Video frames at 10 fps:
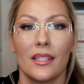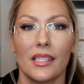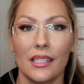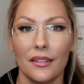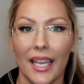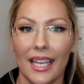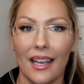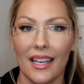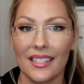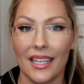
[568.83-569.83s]
So okay
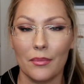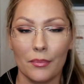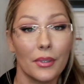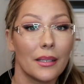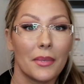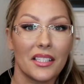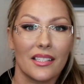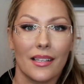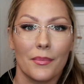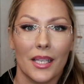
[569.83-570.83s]
guys, that pretty much
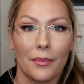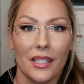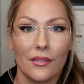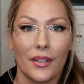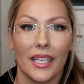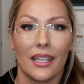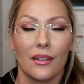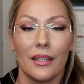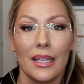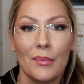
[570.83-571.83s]
sums up this
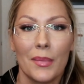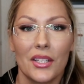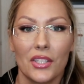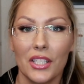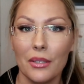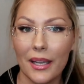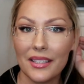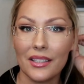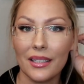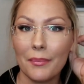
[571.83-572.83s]
video. Make sure you
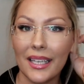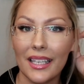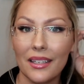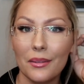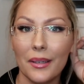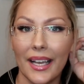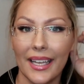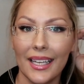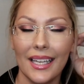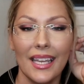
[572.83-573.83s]
enter in my
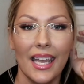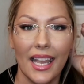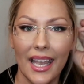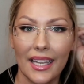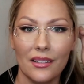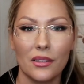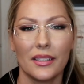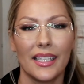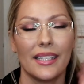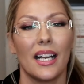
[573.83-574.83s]
getaway and
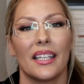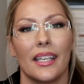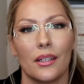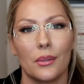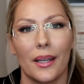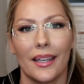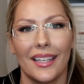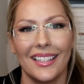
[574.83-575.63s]
get not getaway,